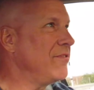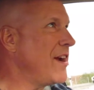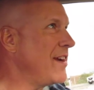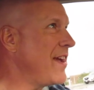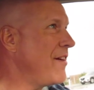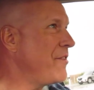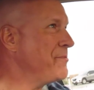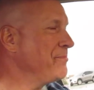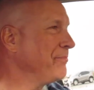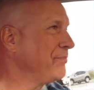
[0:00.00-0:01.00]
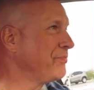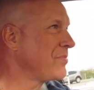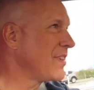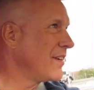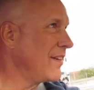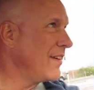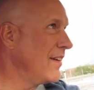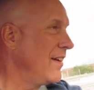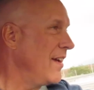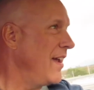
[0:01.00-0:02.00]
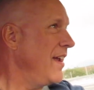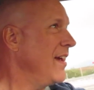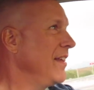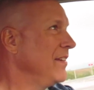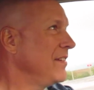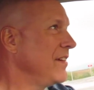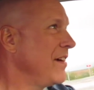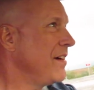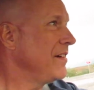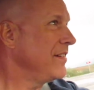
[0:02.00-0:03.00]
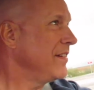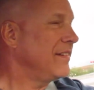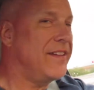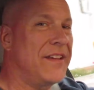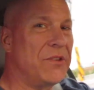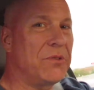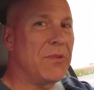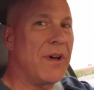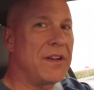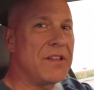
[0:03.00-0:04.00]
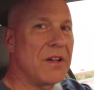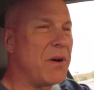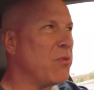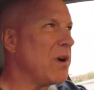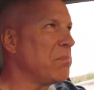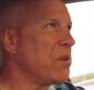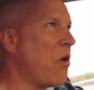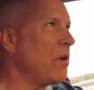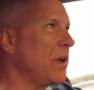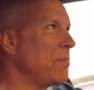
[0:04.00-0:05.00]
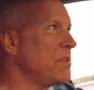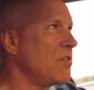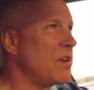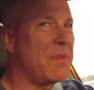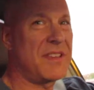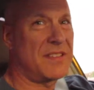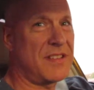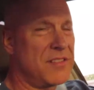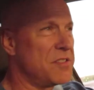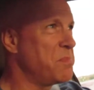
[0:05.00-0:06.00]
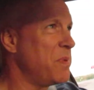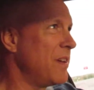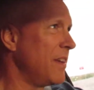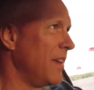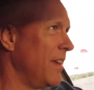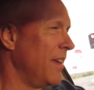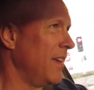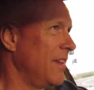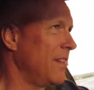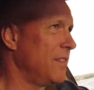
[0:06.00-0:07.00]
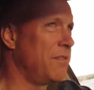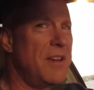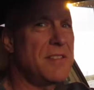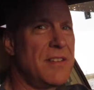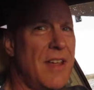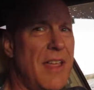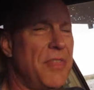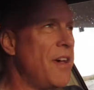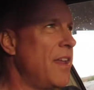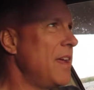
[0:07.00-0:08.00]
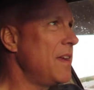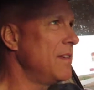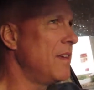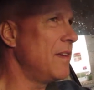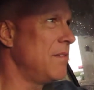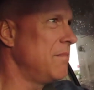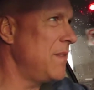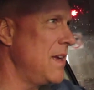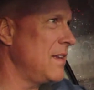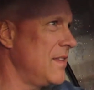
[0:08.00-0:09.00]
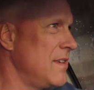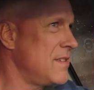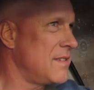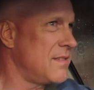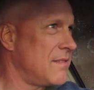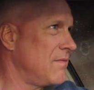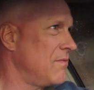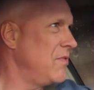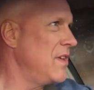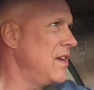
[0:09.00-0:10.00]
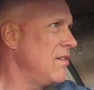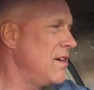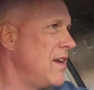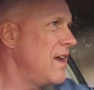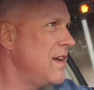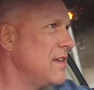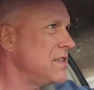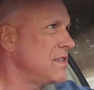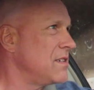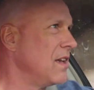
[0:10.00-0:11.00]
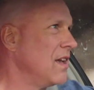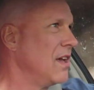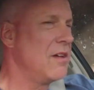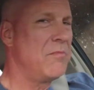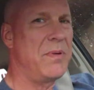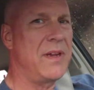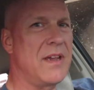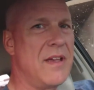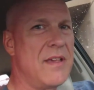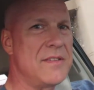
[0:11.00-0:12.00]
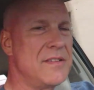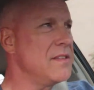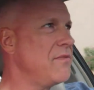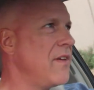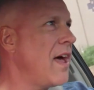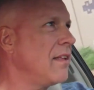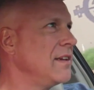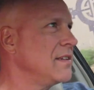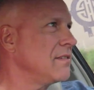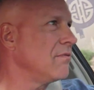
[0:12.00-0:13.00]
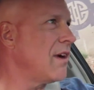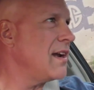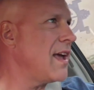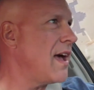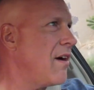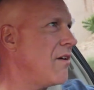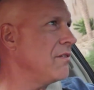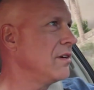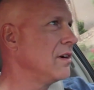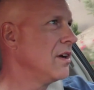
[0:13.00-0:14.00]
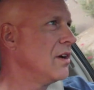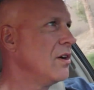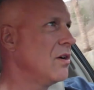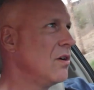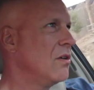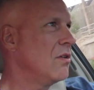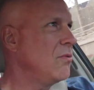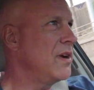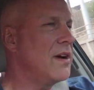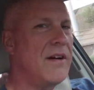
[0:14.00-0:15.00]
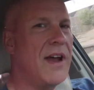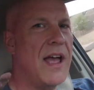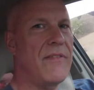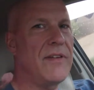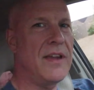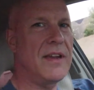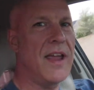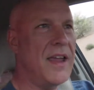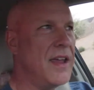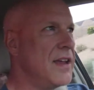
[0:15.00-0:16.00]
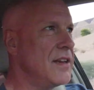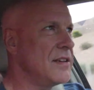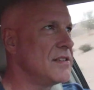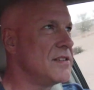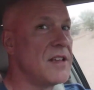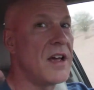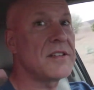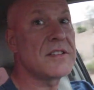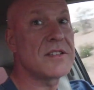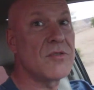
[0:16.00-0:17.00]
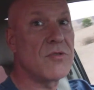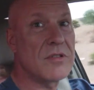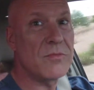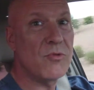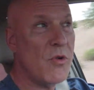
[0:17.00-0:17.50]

right now, and uh, I don't really want to talk about where I'm going. I'm just going to my sister's, but the reason I thought I'd uh, make this video today is because in the valley right now we are having a dust storm